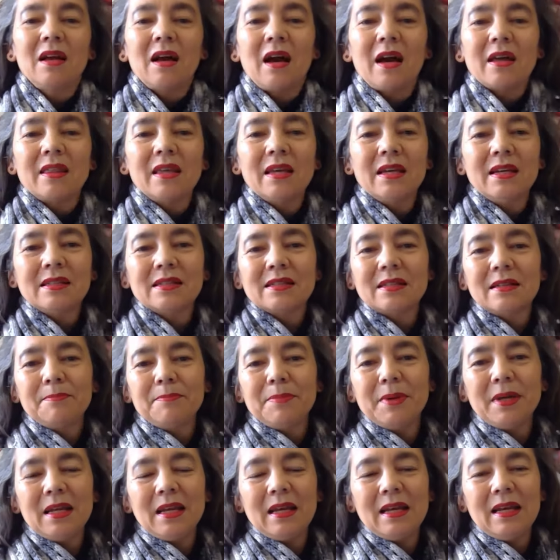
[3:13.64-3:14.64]
I think it's a
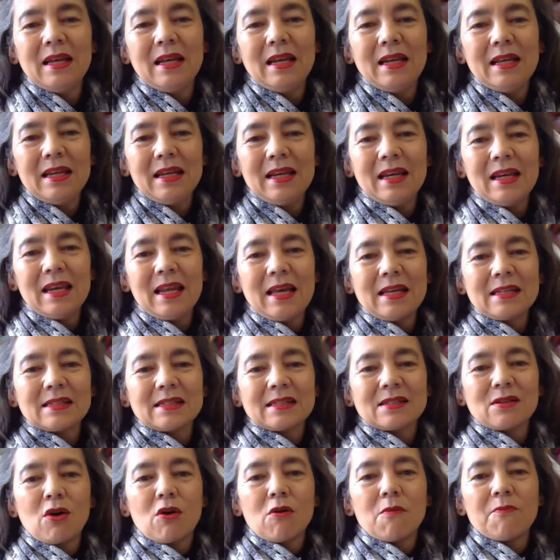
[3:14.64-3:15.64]
little
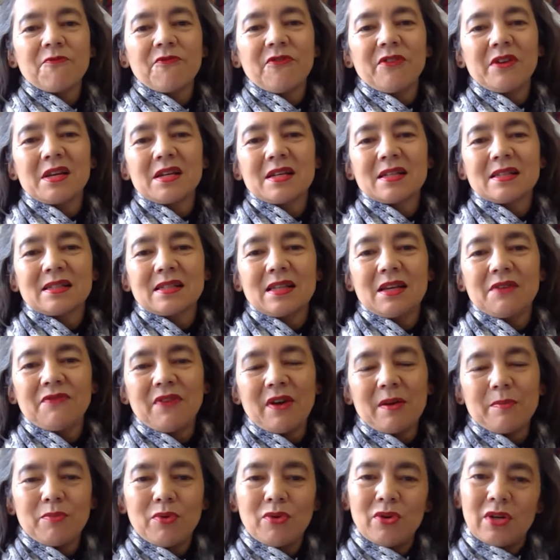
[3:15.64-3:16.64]
less obvious if
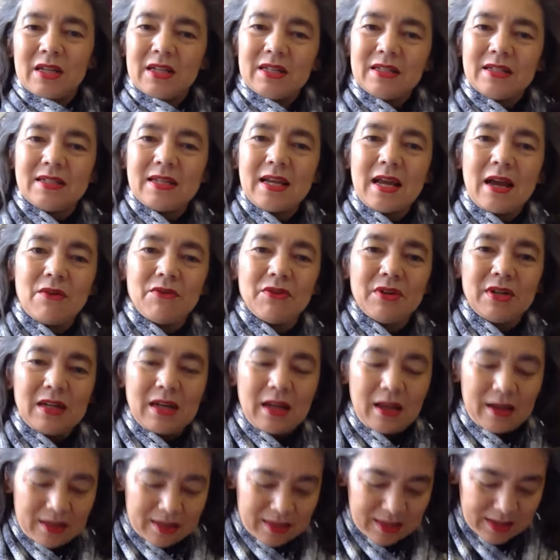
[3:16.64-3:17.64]
I pull it down
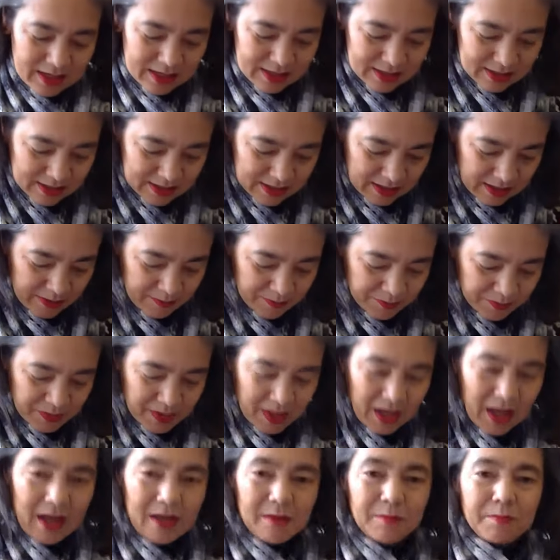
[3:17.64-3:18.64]
like this
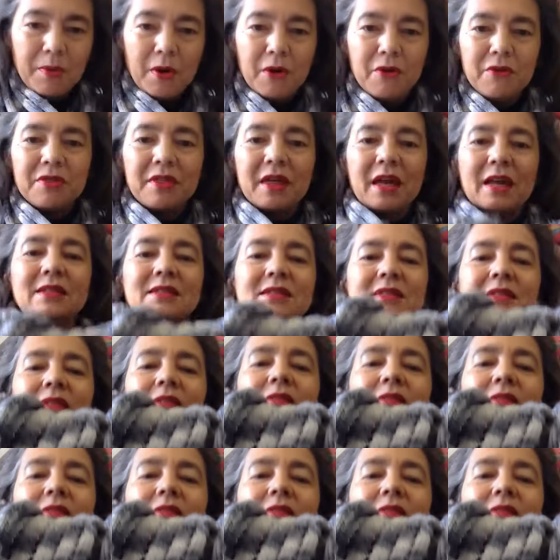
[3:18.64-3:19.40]
and both ends are